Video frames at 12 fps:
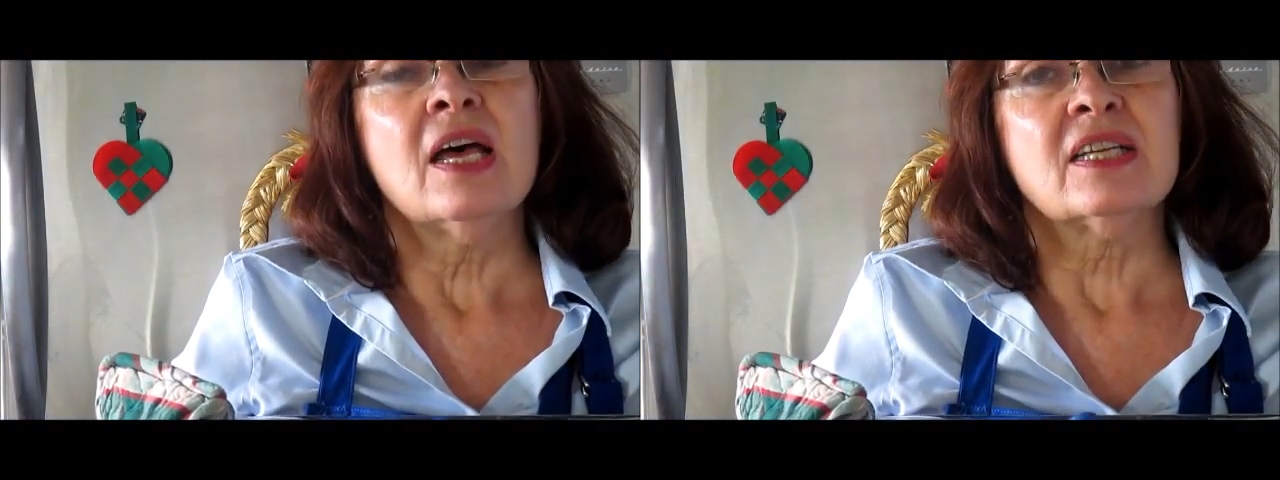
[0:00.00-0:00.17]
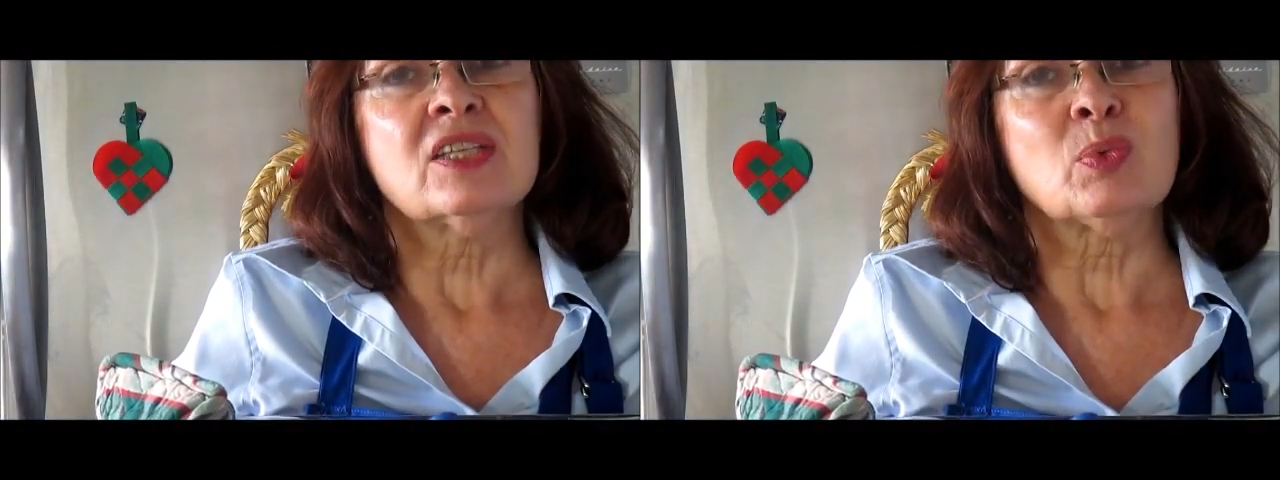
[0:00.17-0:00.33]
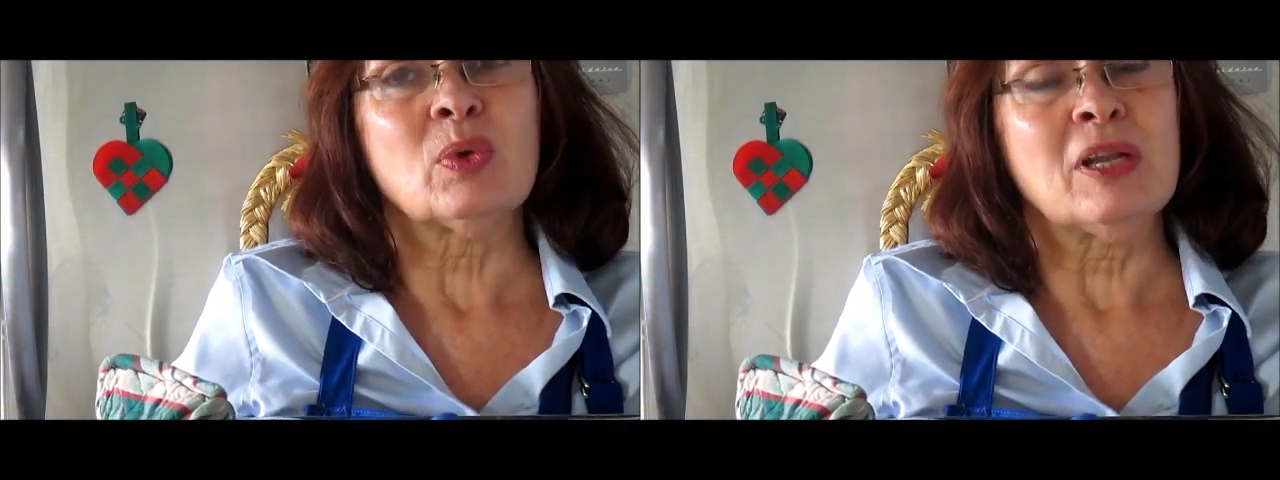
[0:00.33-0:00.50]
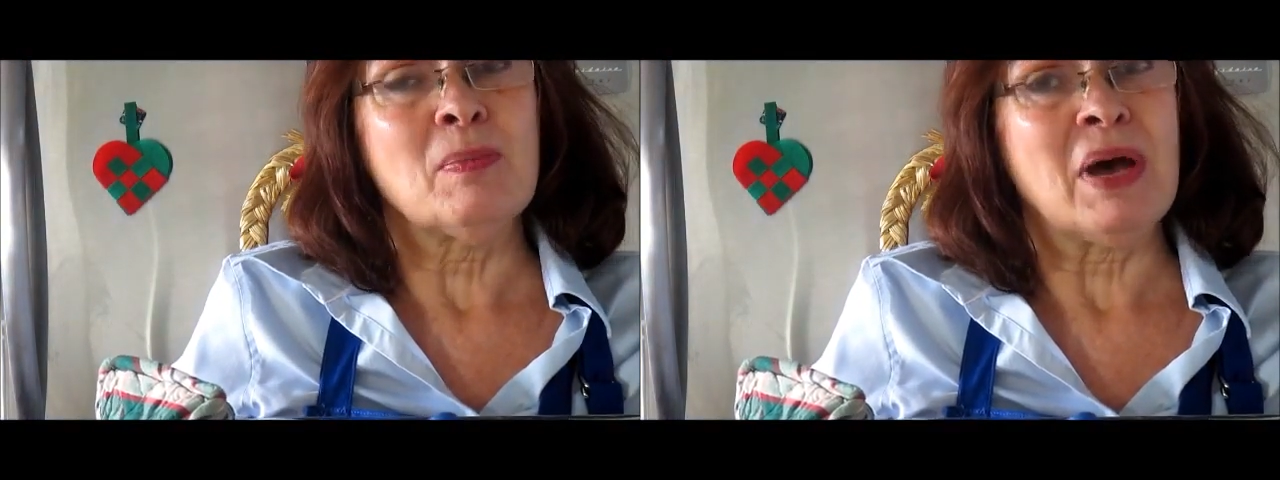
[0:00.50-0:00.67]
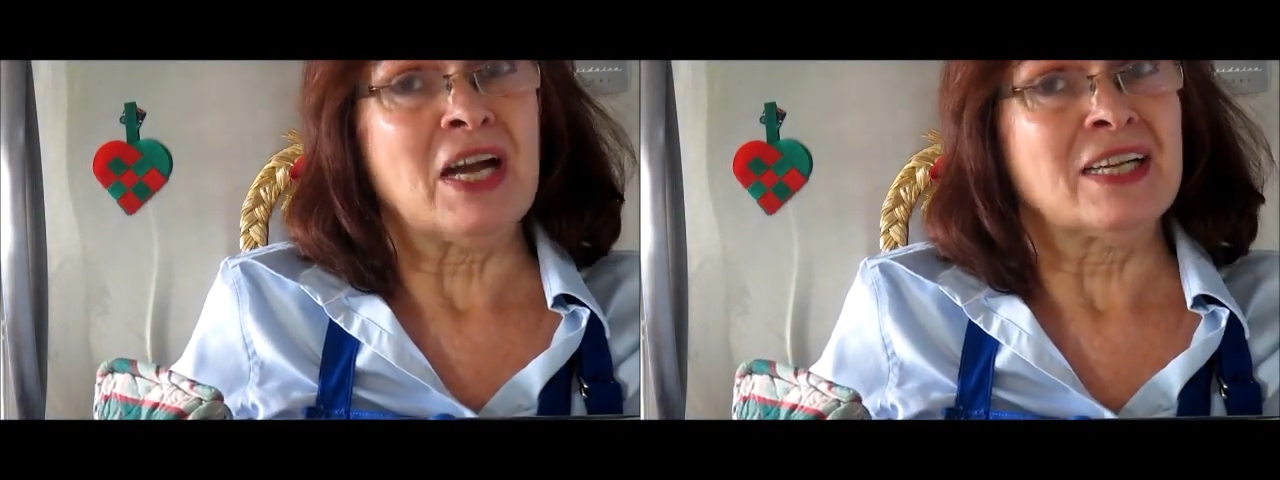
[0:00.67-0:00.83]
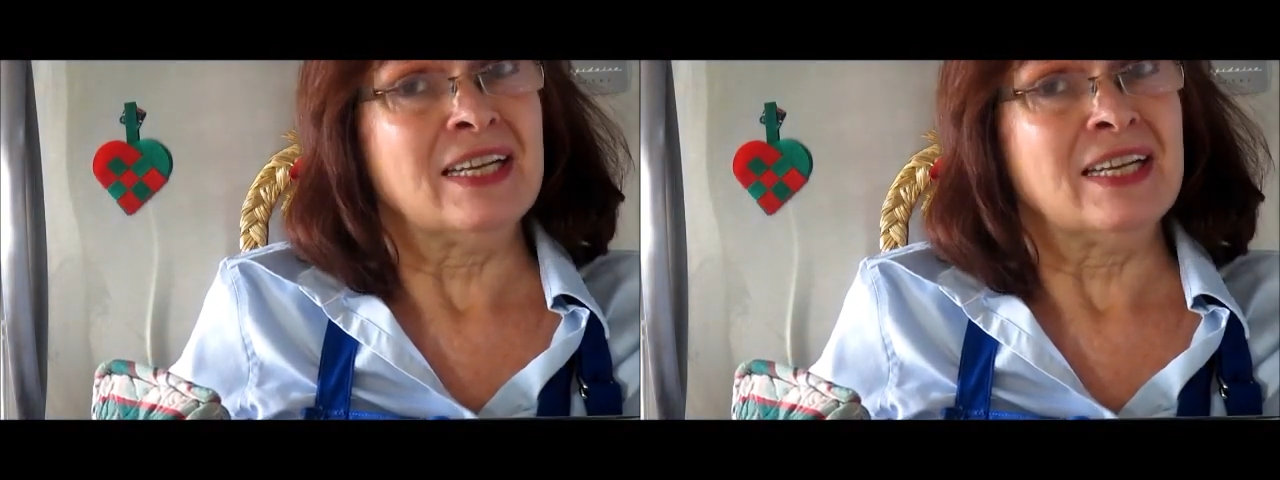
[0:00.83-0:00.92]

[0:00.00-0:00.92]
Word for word: as well as mark